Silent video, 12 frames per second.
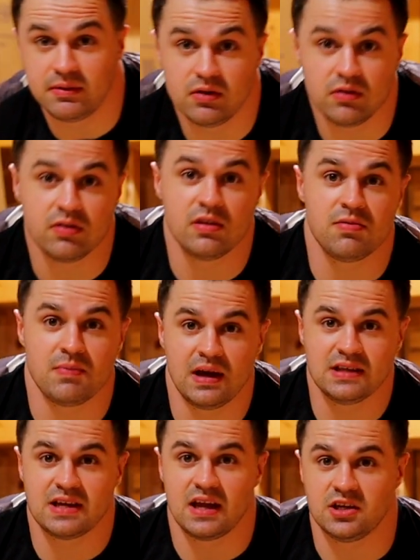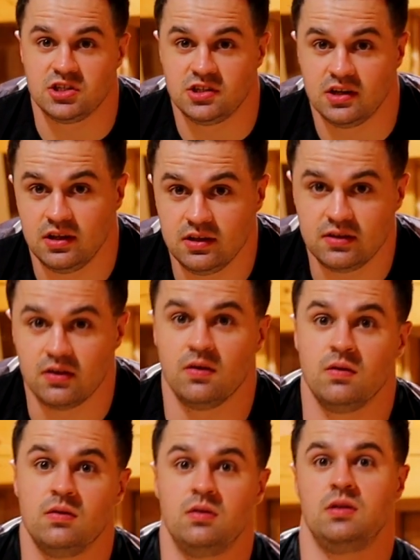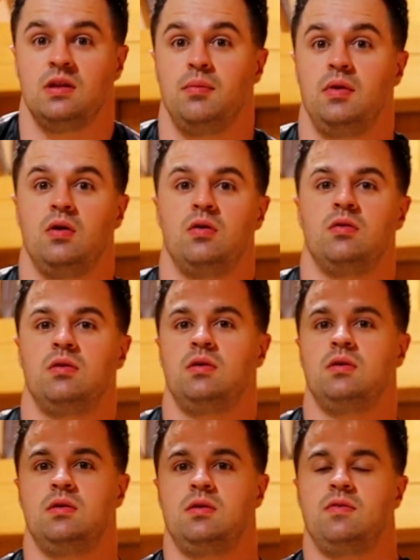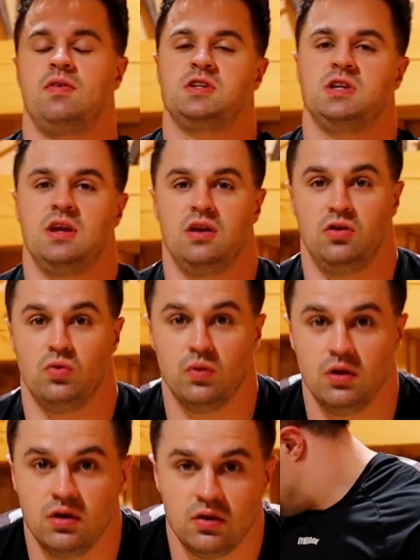me know, this mic is kind of so let me know if I should get a new one.